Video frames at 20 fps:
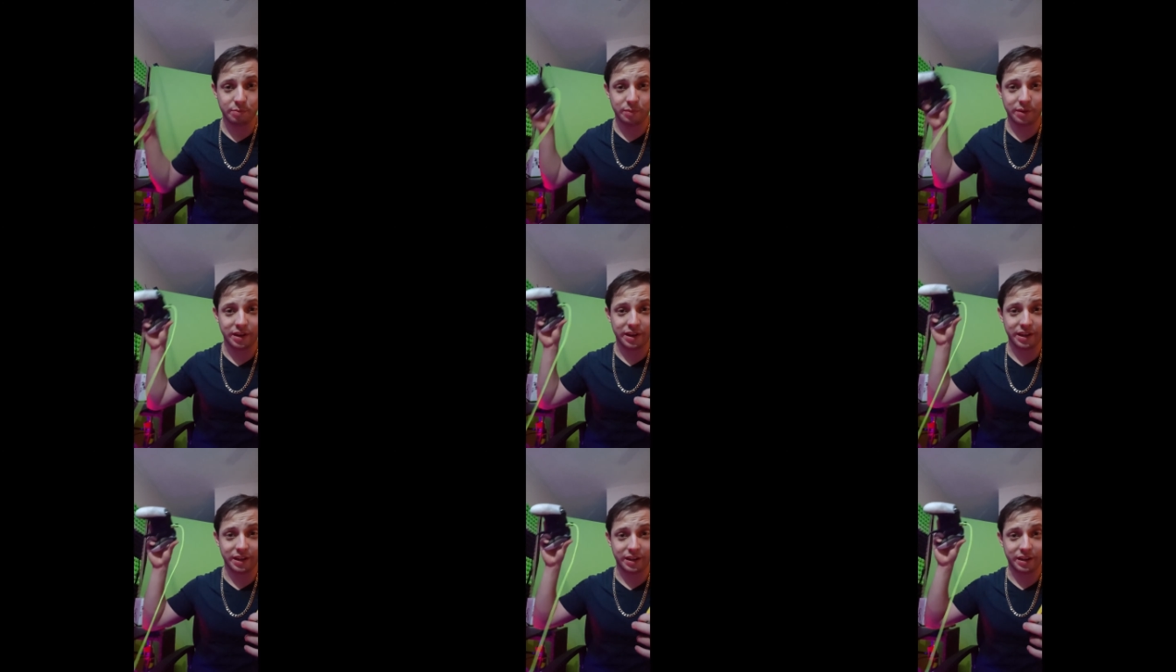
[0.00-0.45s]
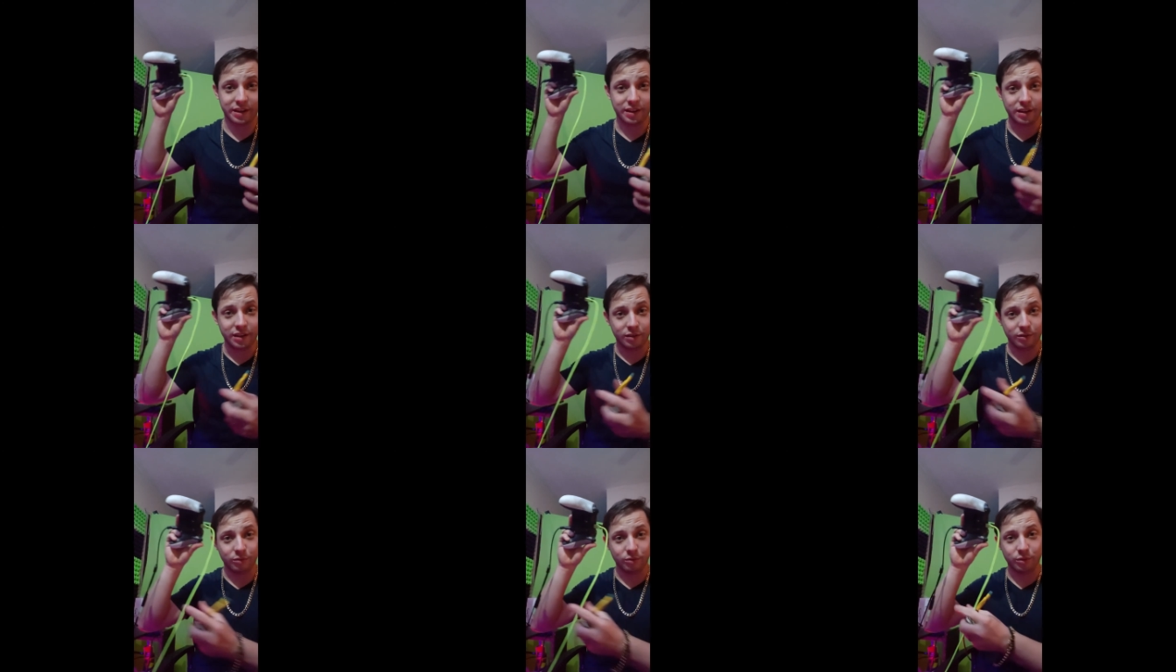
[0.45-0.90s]
my
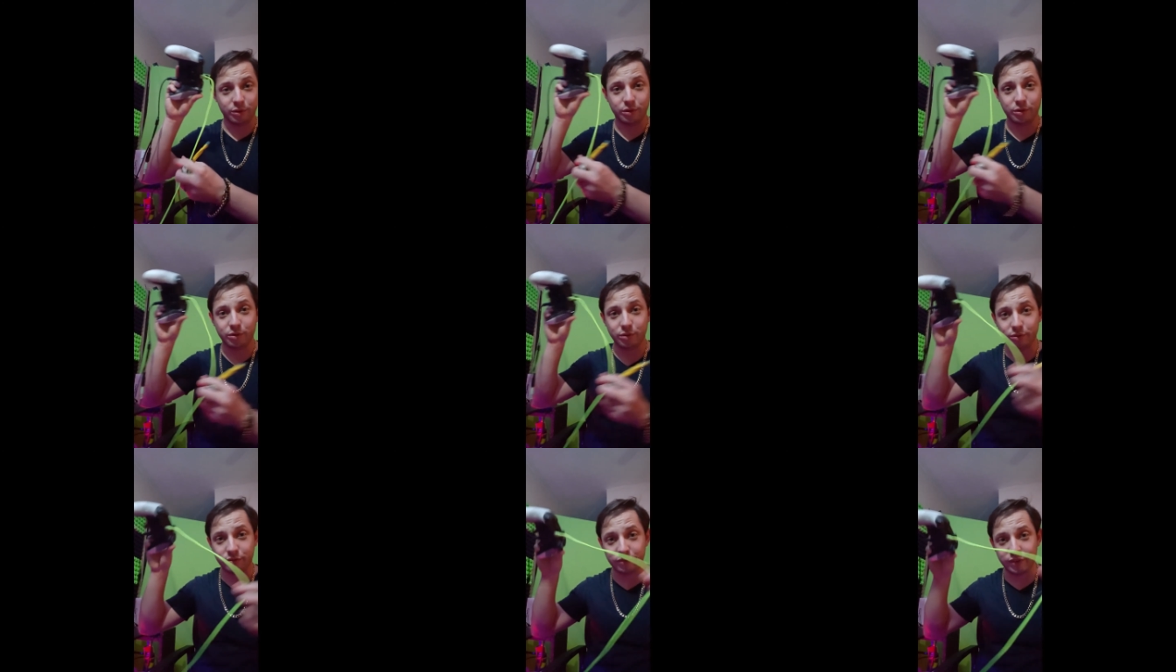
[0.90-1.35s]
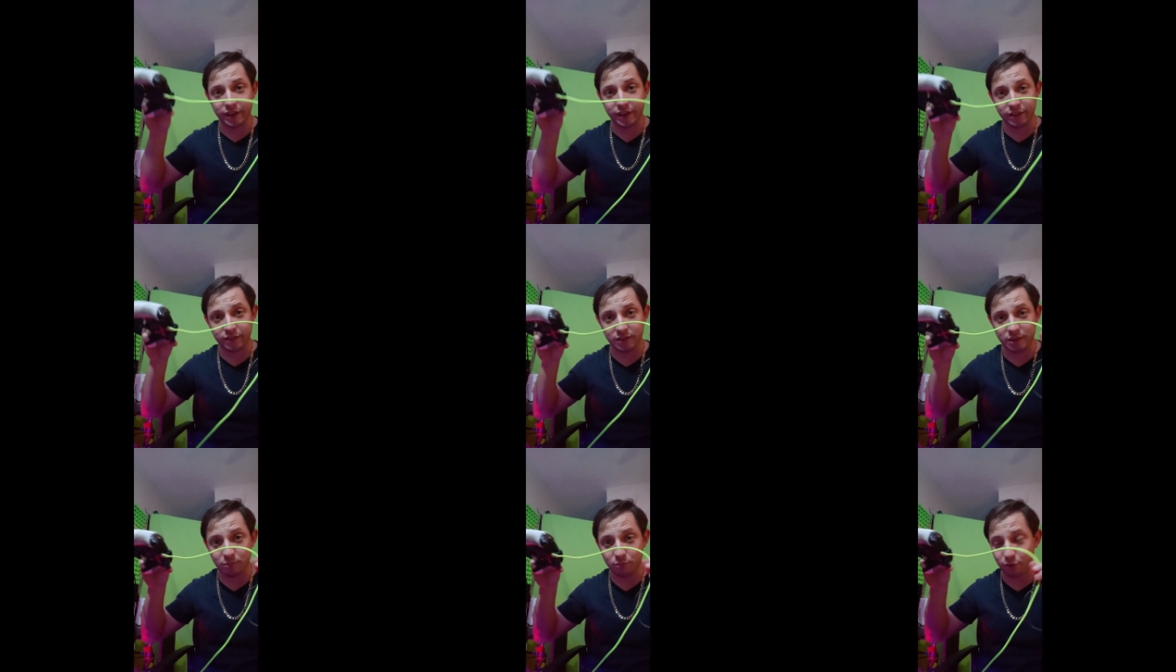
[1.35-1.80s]
real
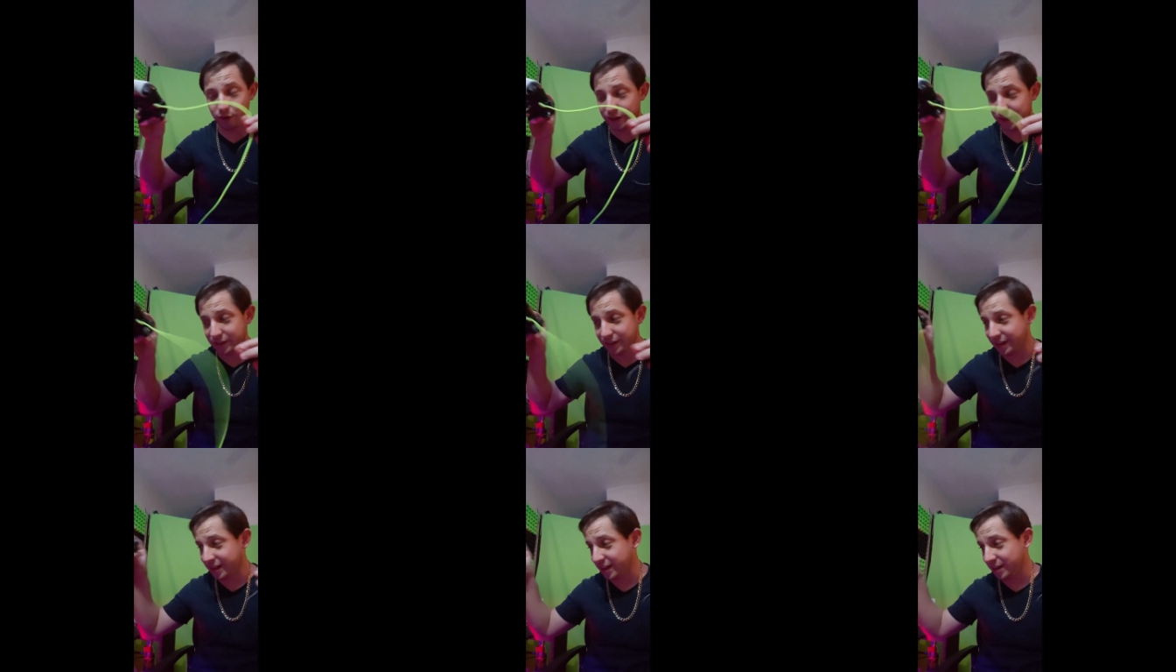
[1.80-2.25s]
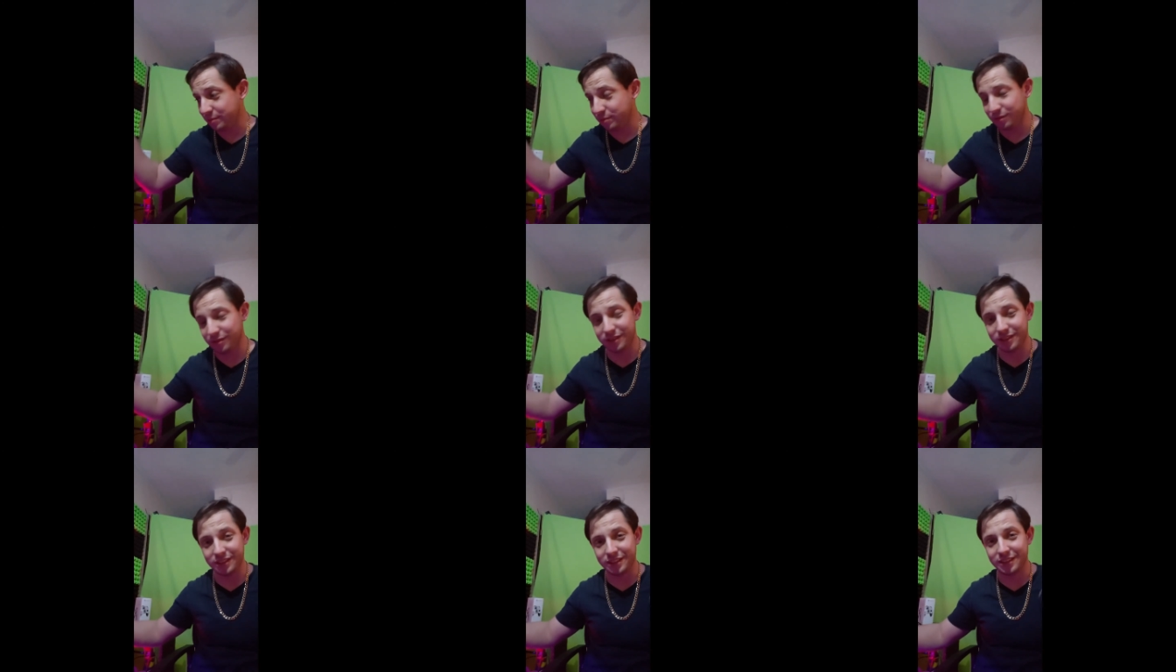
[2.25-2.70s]
fancy braided cable.
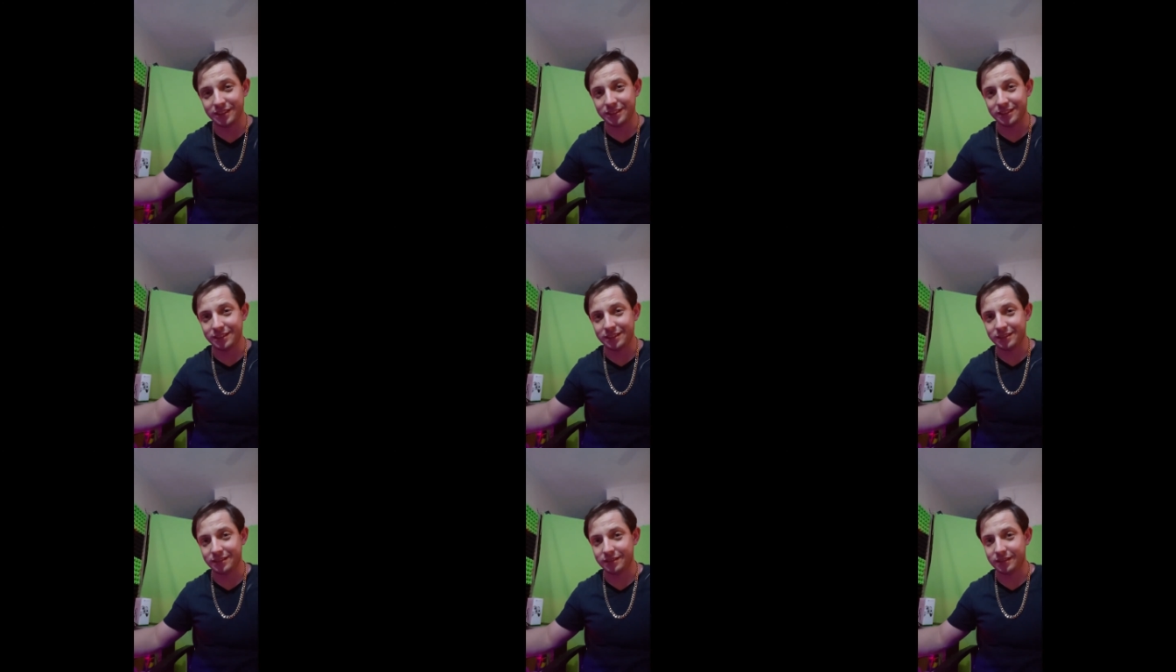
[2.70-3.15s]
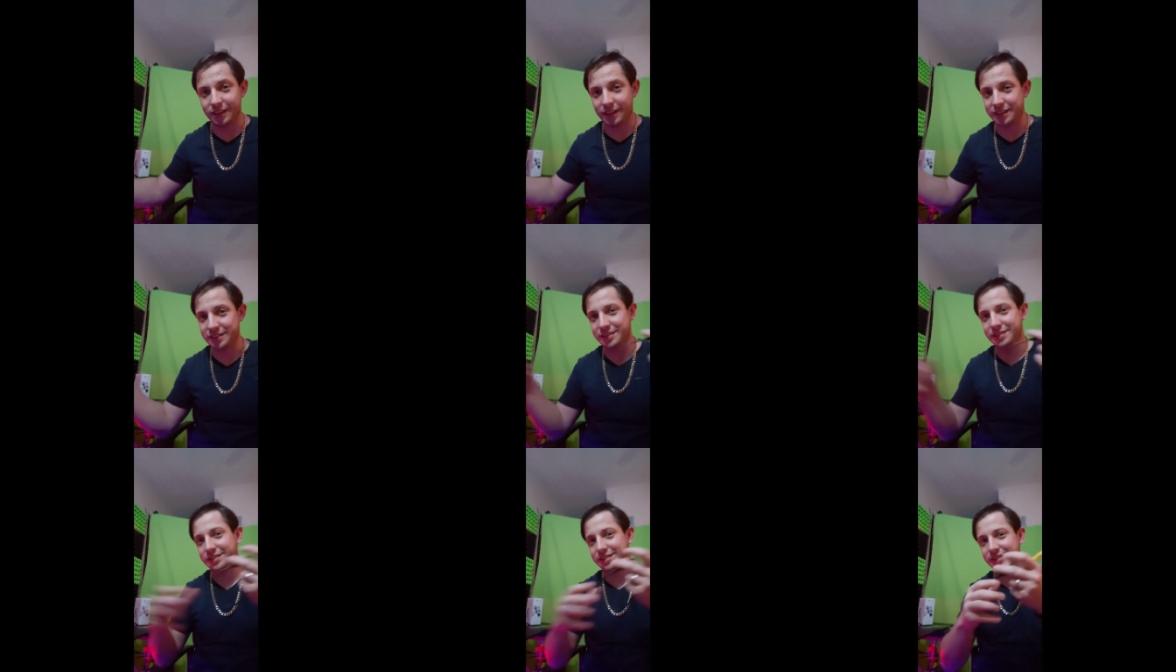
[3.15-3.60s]
I
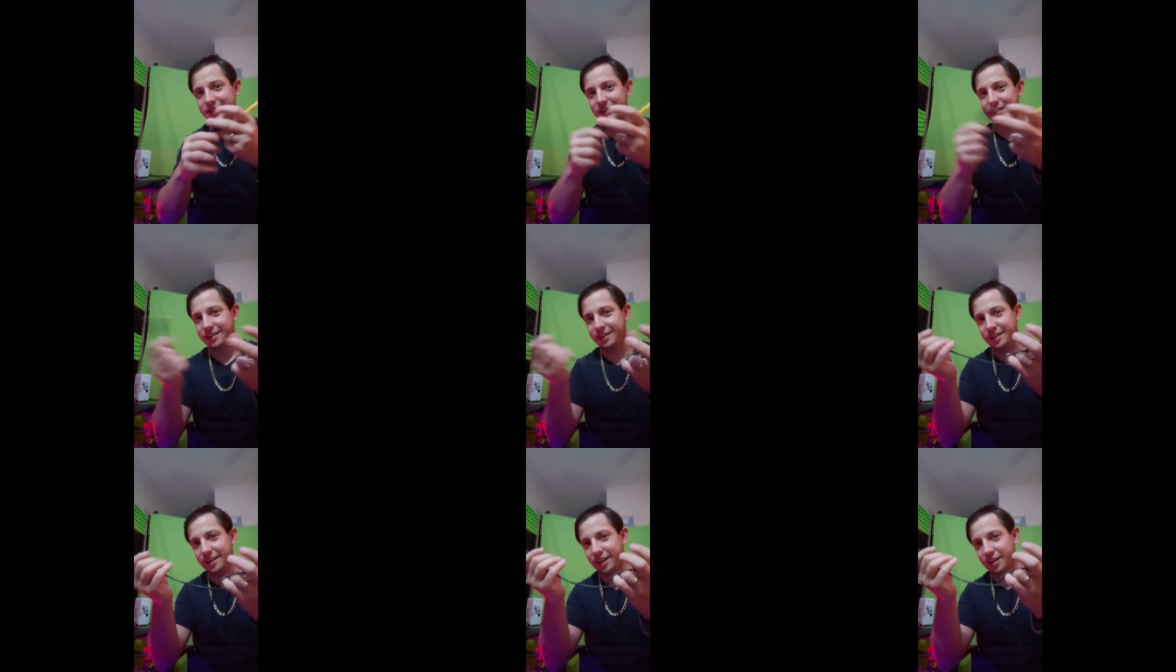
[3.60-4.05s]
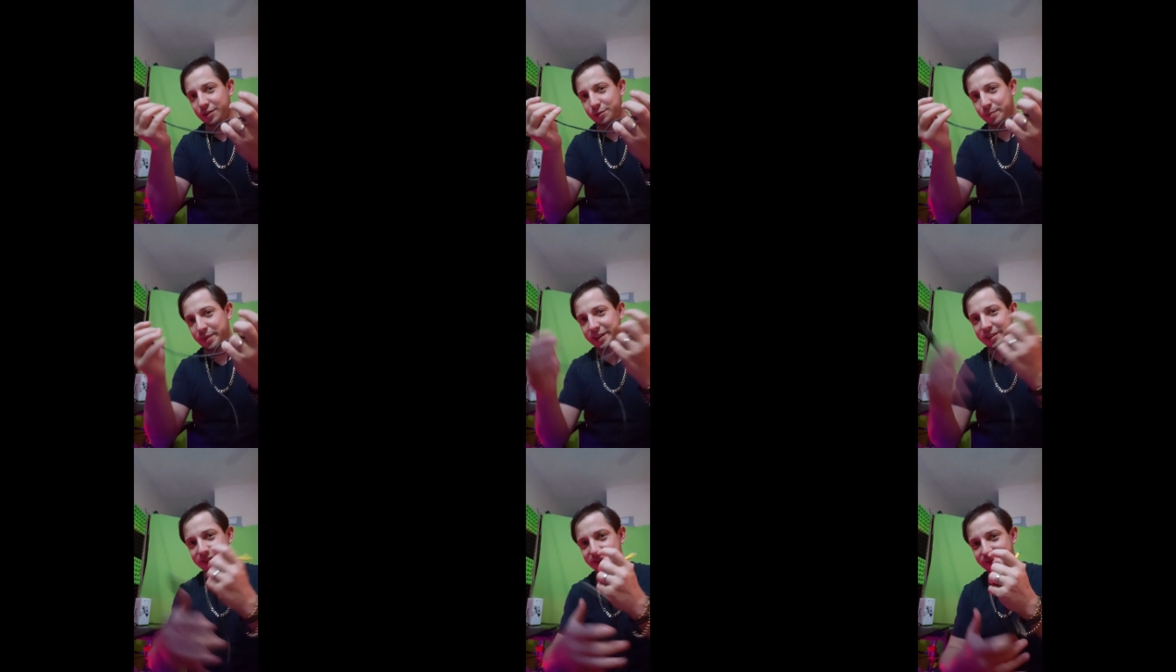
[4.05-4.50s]
just got a
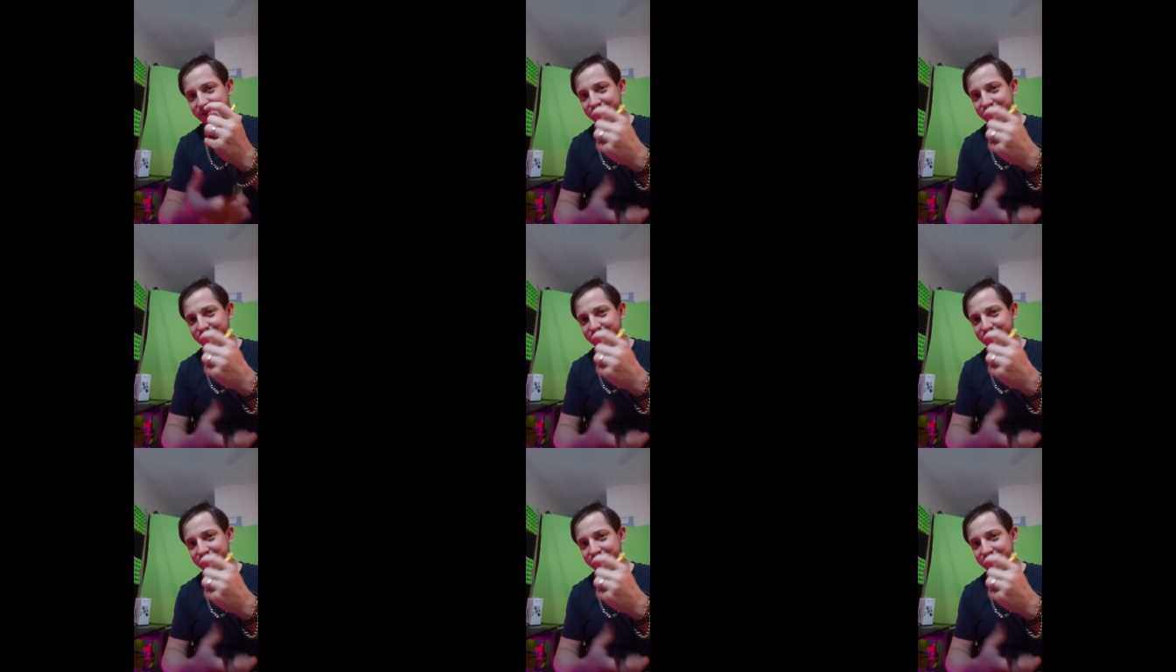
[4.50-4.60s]
spare.